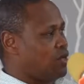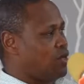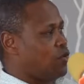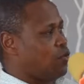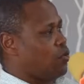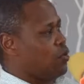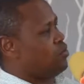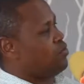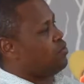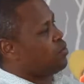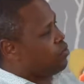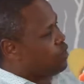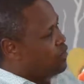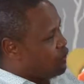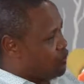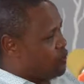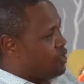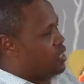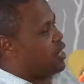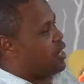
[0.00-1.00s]
we even want to
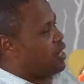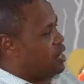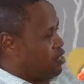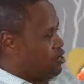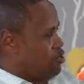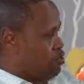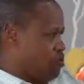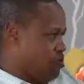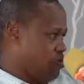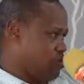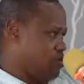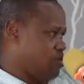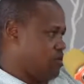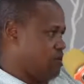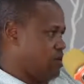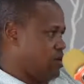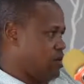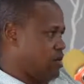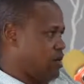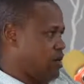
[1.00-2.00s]
encourage more.
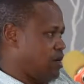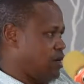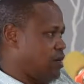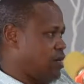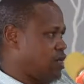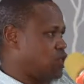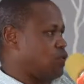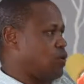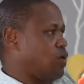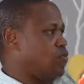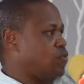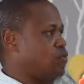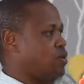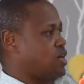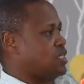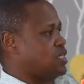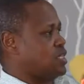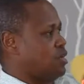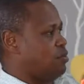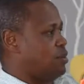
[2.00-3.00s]
That's why
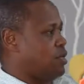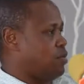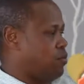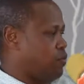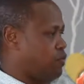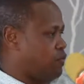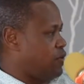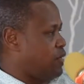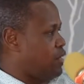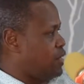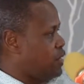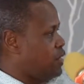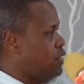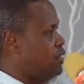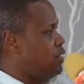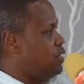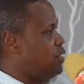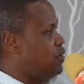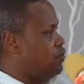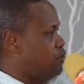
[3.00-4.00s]
funds are being provided
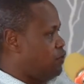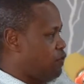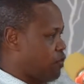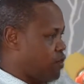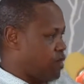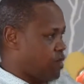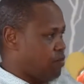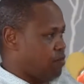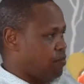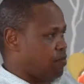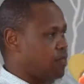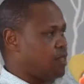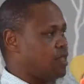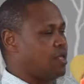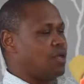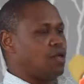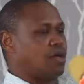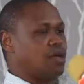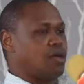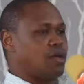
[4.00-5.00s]
for them.
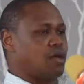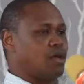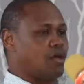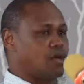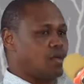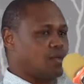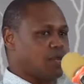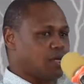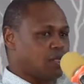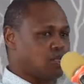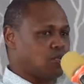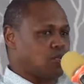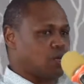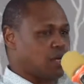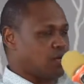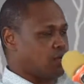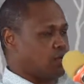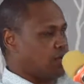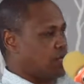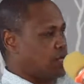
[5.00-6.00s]
That's why
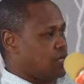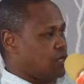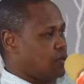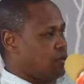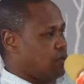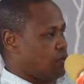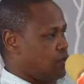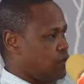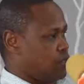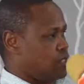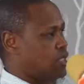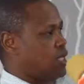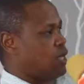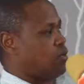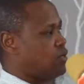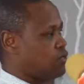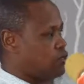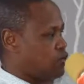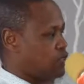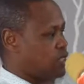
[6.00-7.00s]
we say our
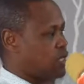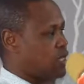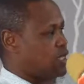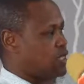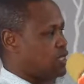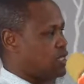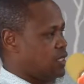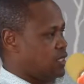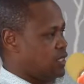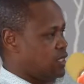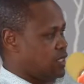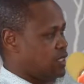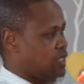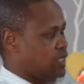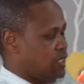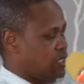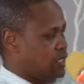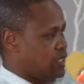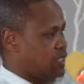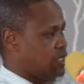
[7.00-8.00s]
society is
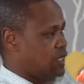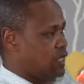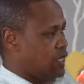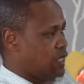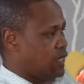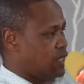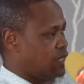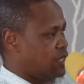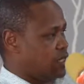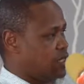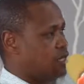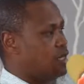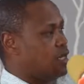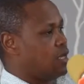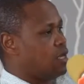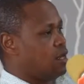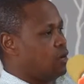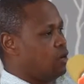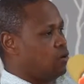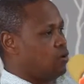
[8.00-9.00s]
disintegrated.
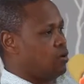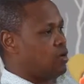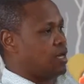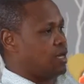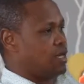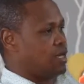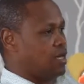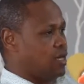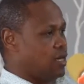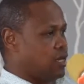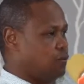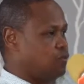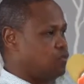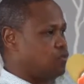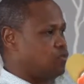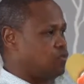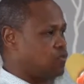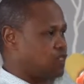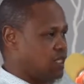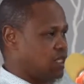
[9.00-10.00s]
Look at the names of
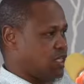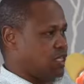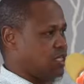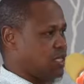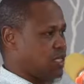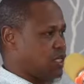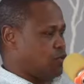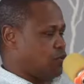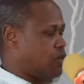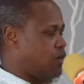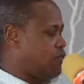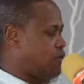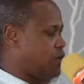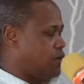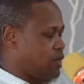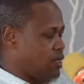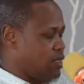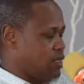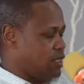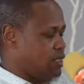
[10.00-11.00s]
sin that we have
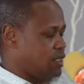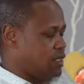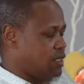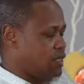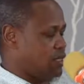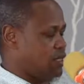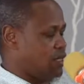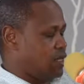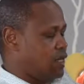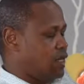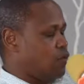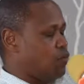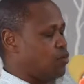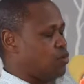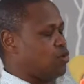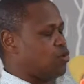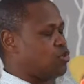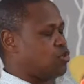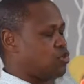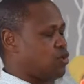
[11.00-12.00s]
nowadays. We
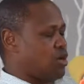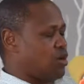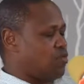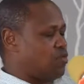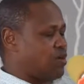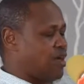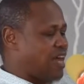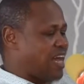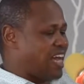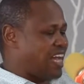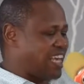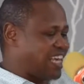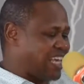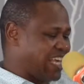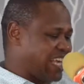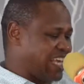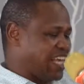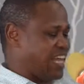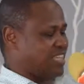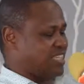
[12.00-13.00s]
used to have
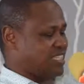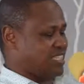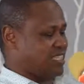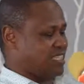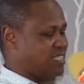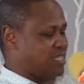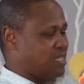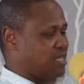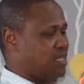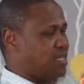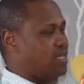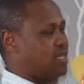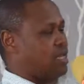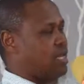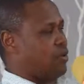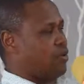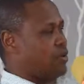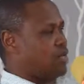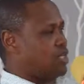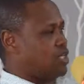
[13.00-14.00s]
killers.
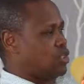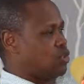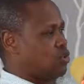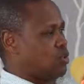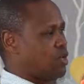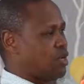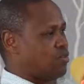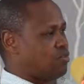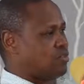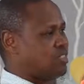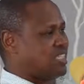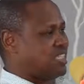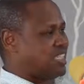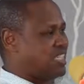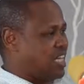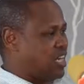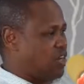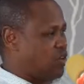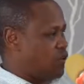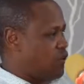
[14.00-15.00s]
Nowadays we have
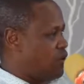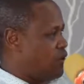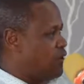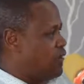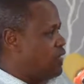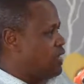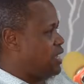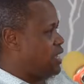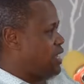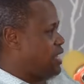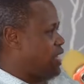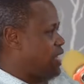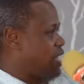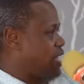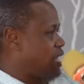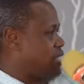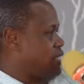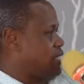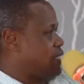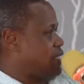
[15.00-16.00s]
serial
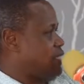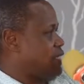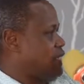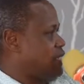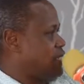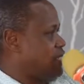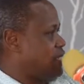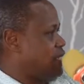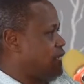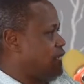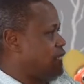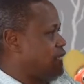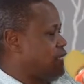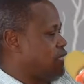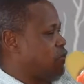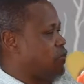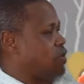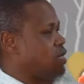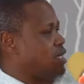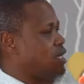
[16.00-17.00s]
killers.
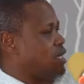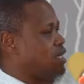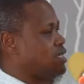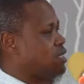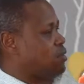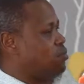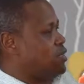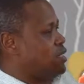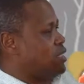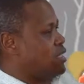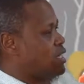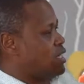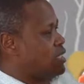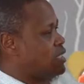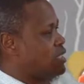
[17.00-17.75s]
Serial killer, somebody that has